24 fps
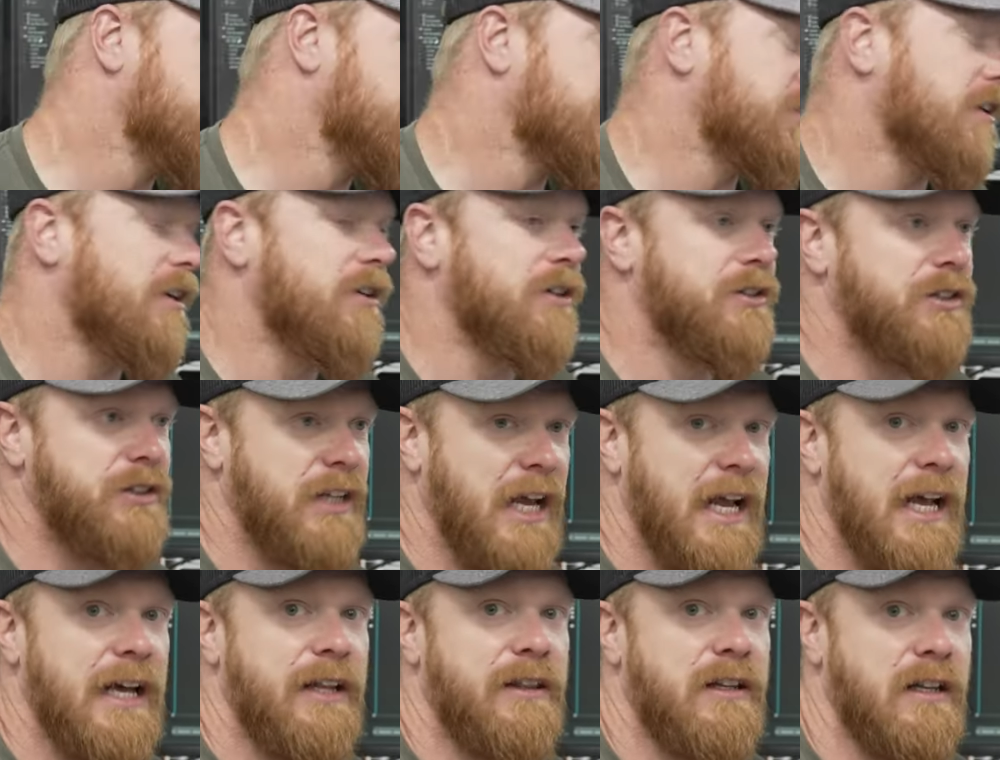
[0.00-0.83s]
Just
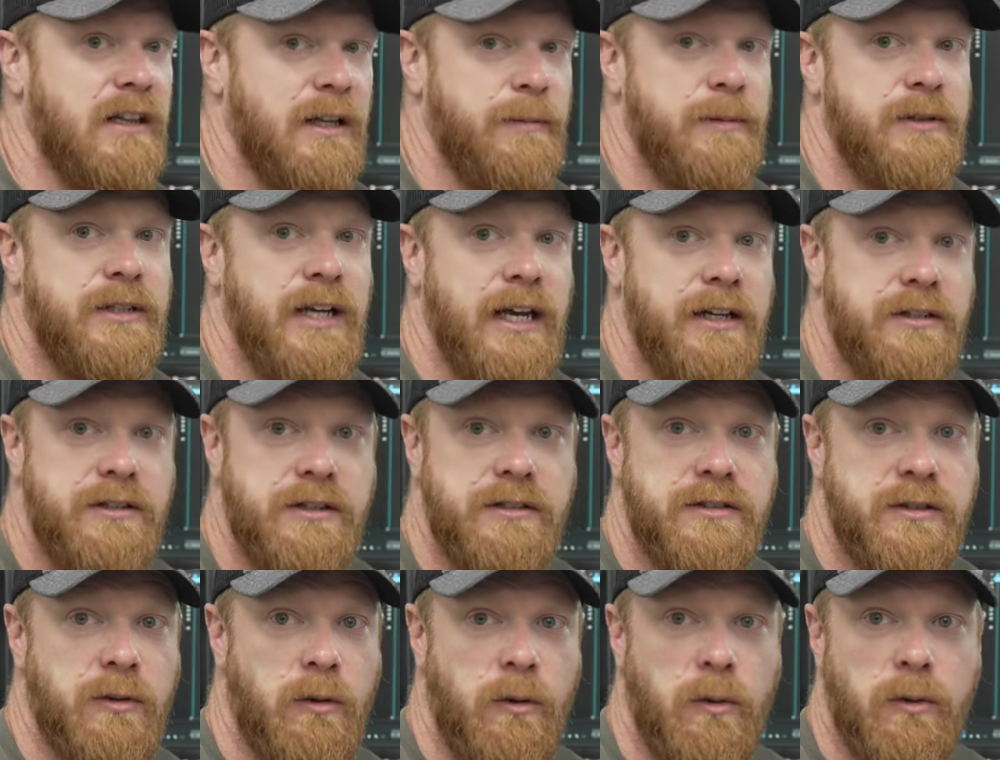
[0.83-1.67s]
understand the
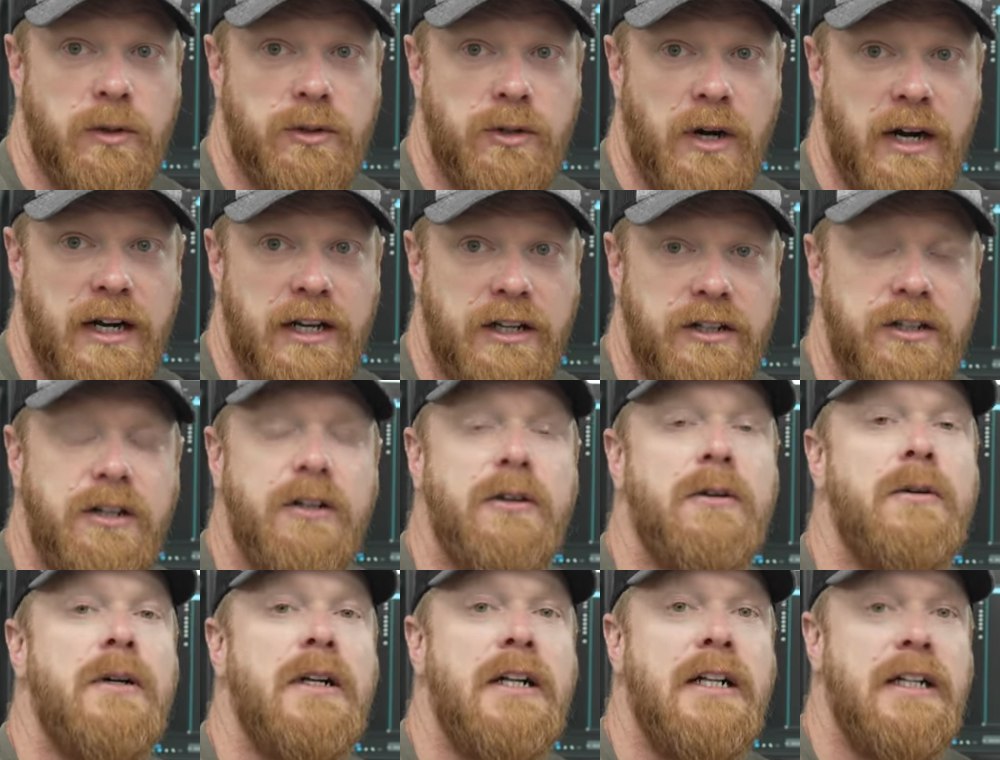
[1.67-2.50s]
limitations of what we're trying to
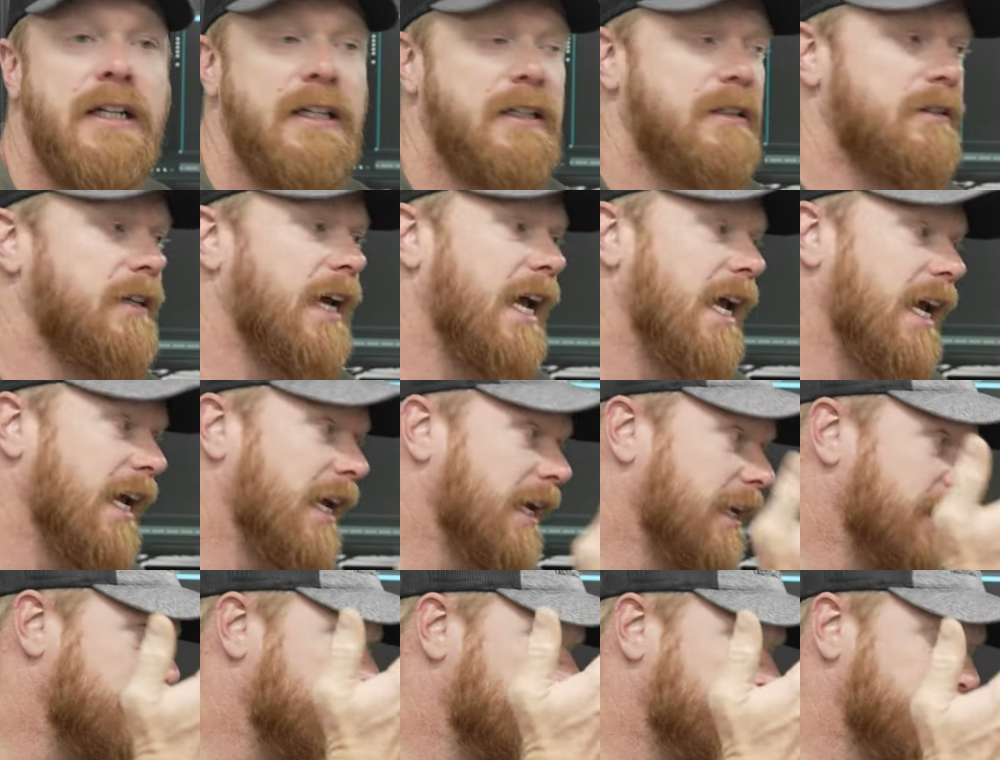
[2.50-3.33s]
do
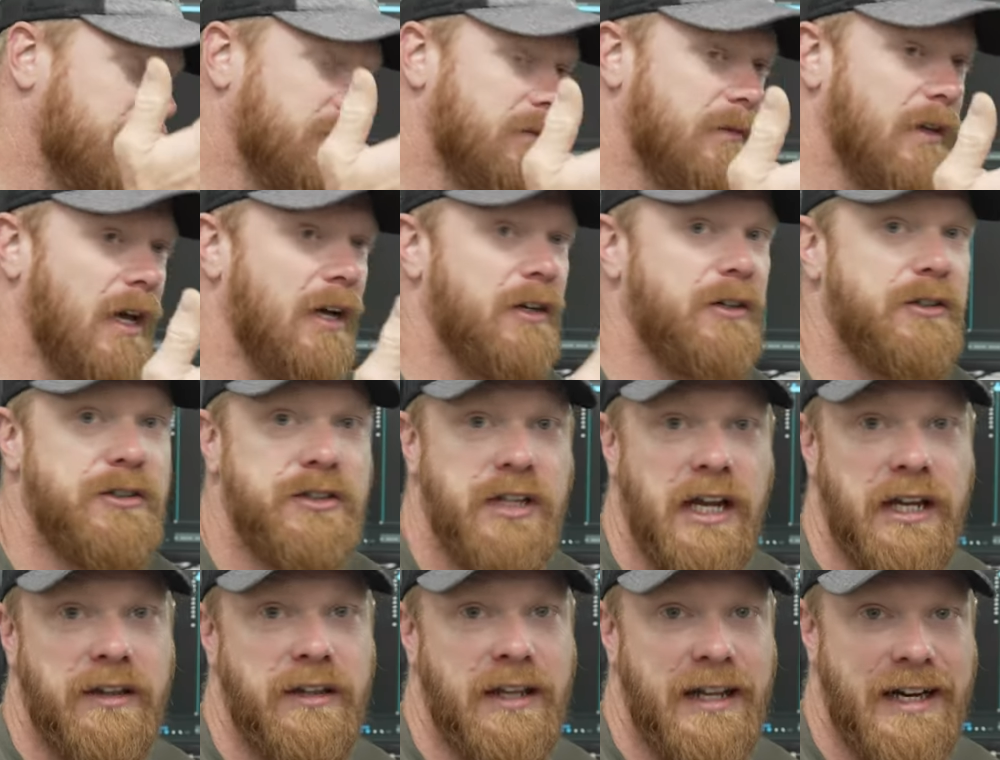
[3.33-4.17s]
and
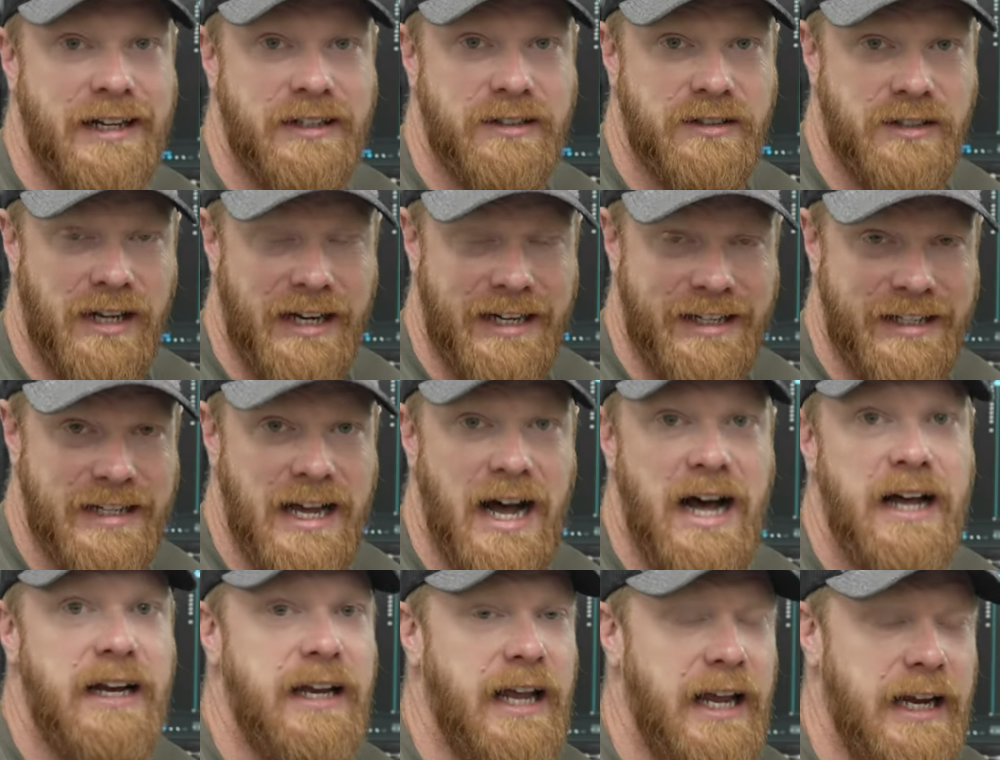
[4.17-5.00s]
understand that it is a
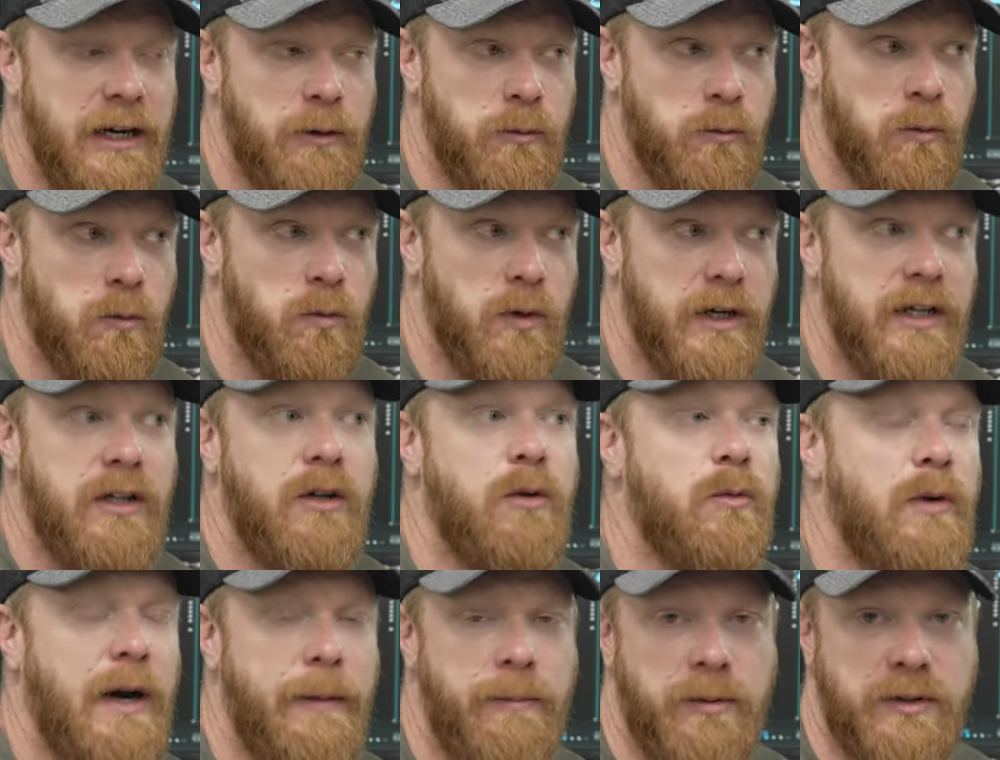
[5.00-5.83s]
not a
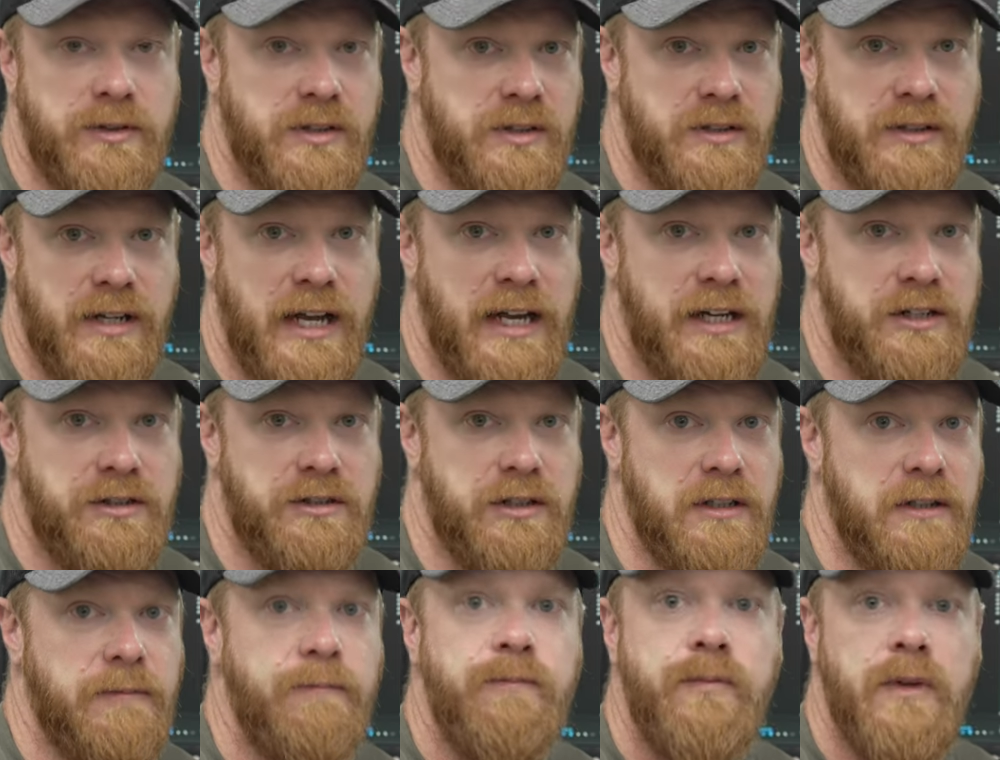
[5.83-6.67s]
real
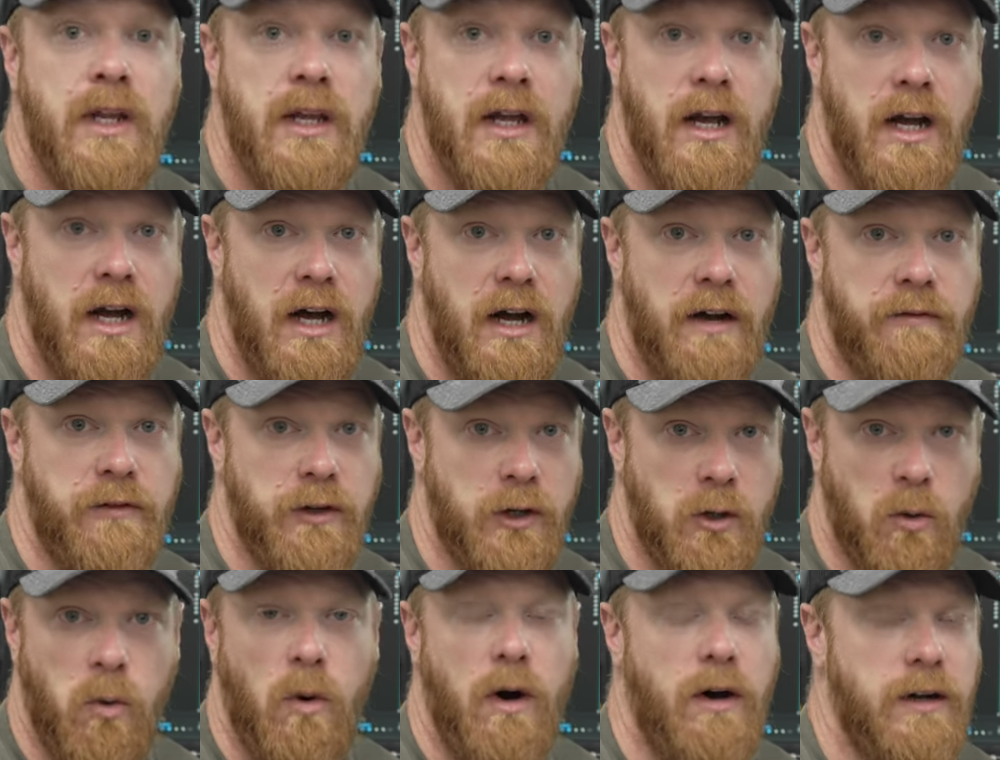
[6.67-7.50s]
representation of
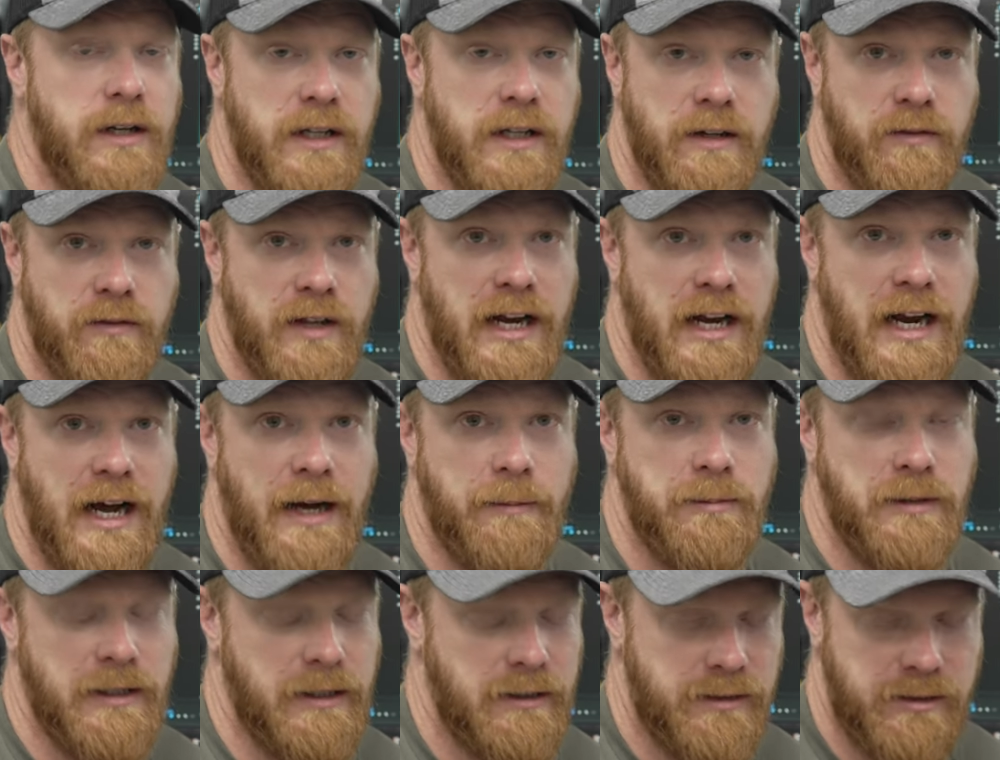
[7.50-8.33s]
the quality of that
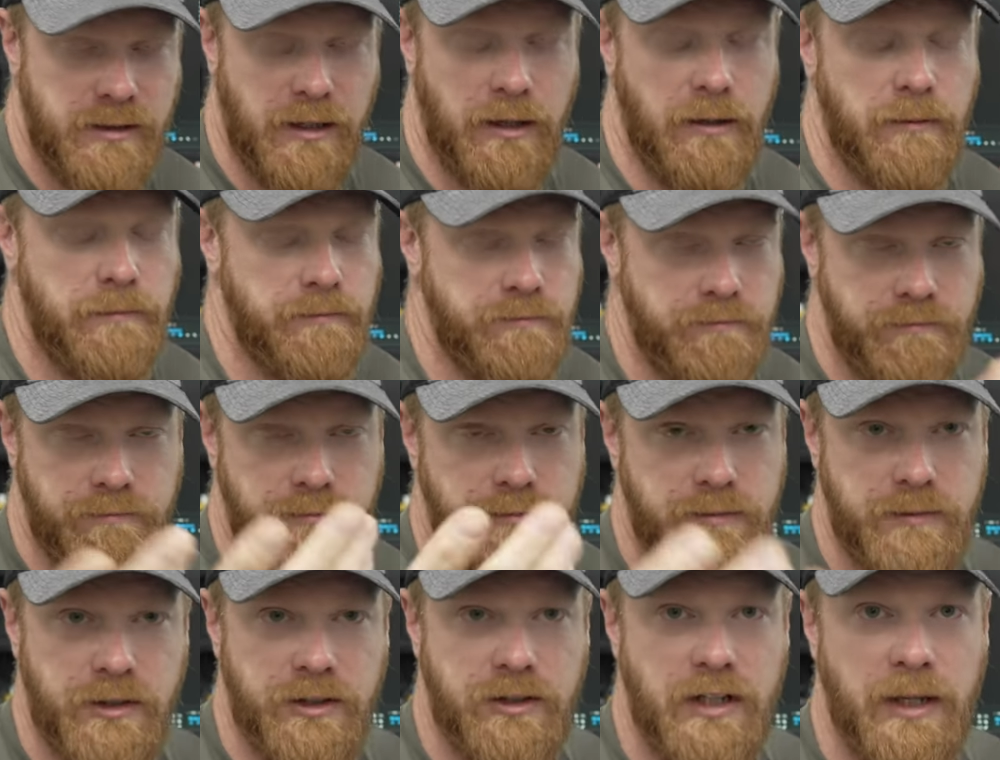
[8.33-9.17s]
optic. So
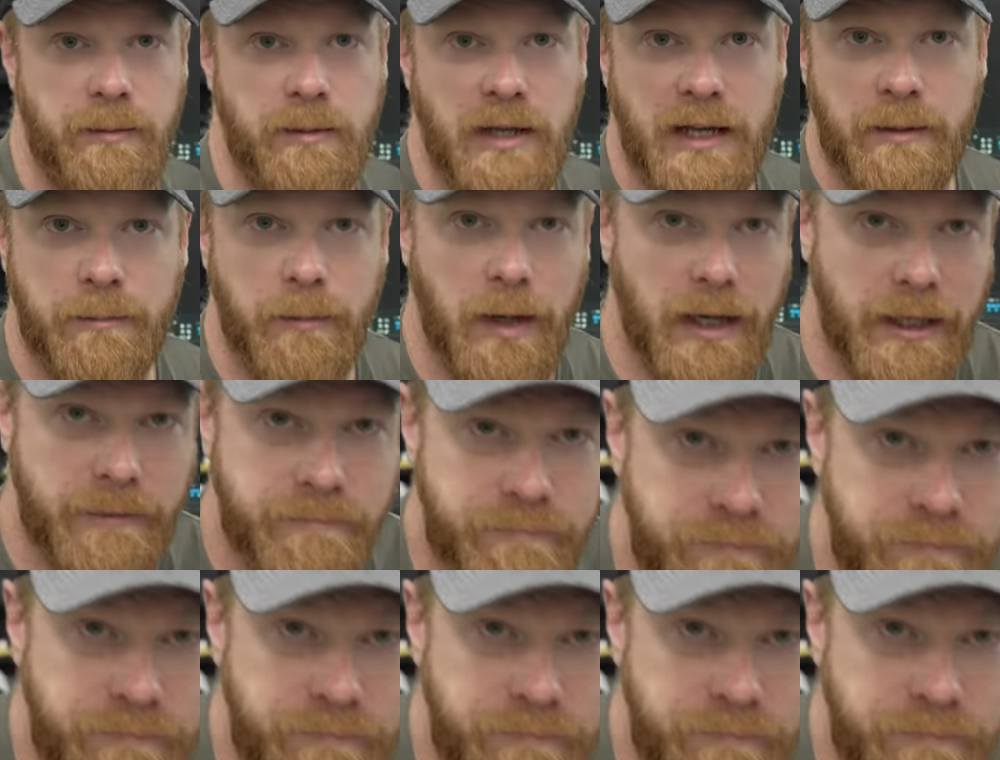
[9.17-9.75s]
just keep that in mind.